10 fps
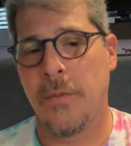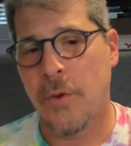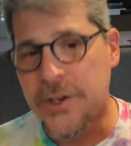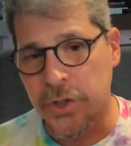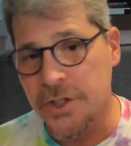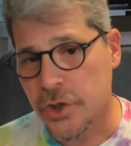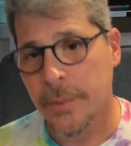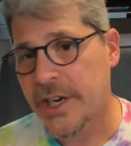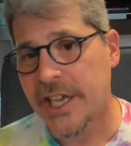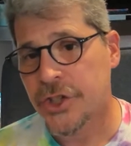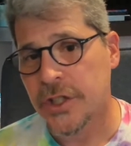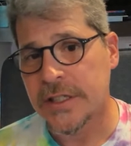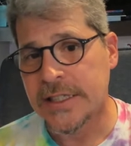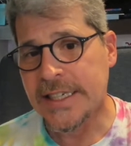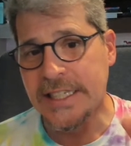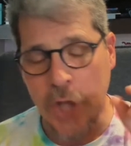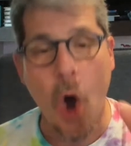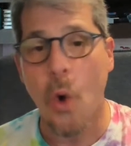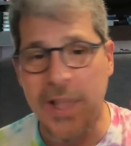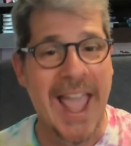Racial discrimination is
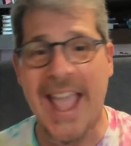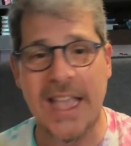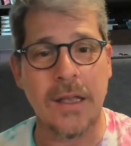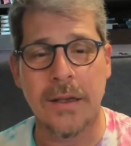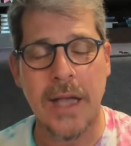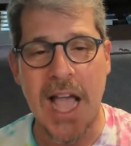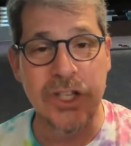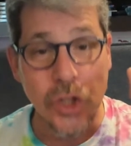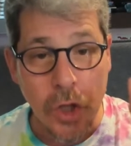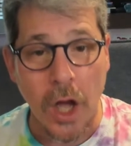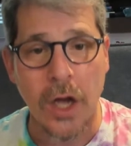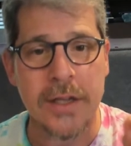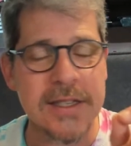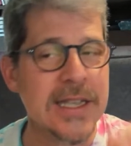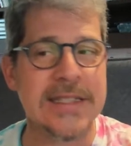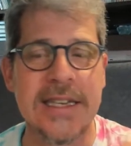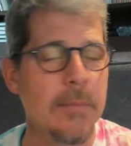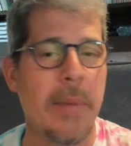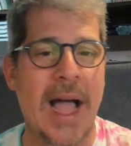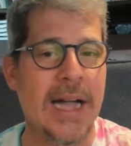okay as long as it doesn't
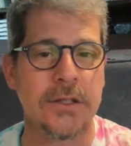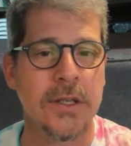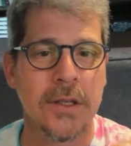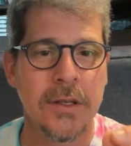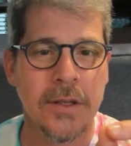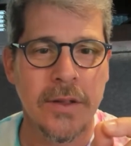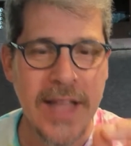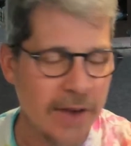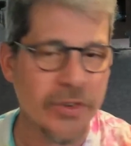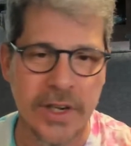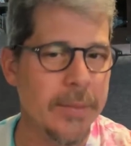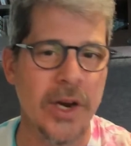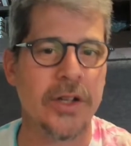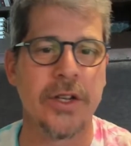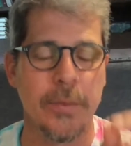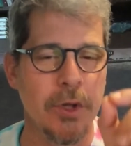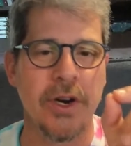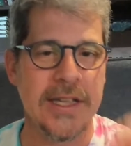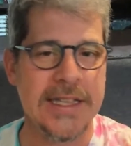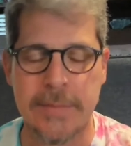impact the African American
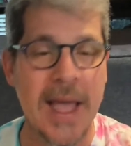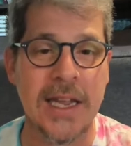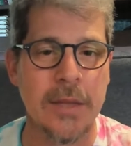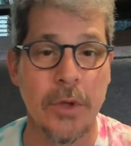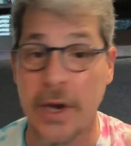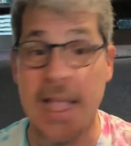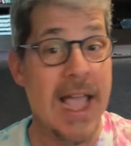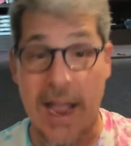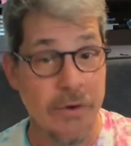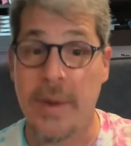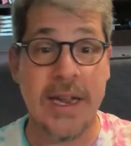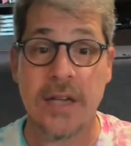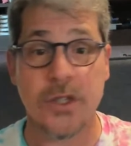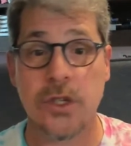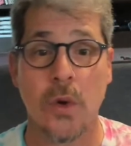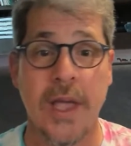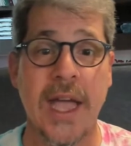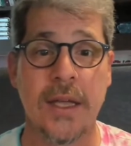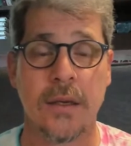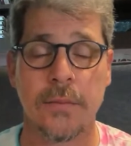community and the Hispanic community. Everybody else, it's
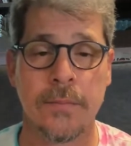okay.